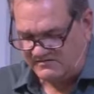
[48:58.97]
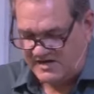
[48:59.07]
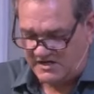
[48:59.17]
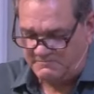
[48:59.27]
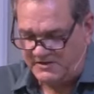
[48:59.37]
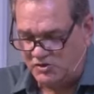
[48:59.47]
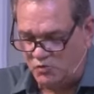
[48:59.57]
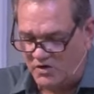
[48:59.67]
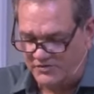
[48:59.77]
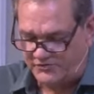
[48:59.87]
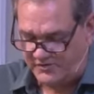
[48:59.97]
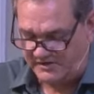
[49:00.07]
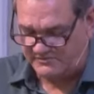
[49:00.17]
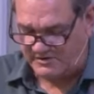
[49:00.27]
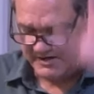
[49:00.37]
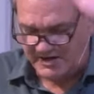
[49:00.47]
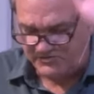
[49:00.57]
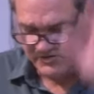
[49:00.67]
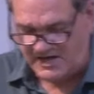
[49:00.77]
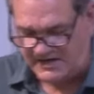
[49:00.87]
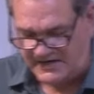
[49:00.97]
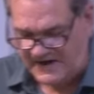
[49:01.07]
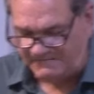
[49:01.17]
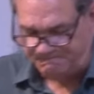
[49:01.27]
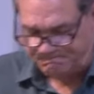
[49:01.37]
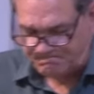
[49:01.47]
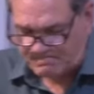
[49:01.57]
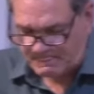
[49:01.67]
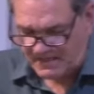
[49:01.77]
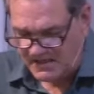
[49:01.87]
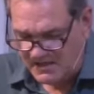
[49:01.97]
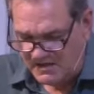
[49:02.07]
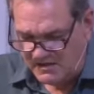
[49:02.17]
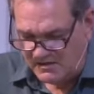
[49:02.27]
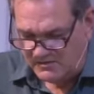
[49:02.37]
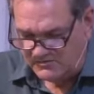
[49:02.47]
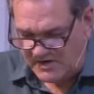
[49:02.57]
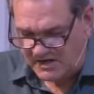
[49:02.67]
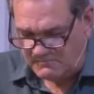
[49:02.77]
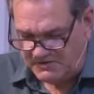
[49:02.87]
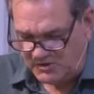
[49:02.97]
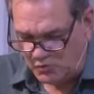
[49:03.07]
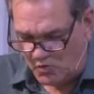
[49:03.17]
2 Peter 1 3. Sorry, guys, you got it now? 2 Peter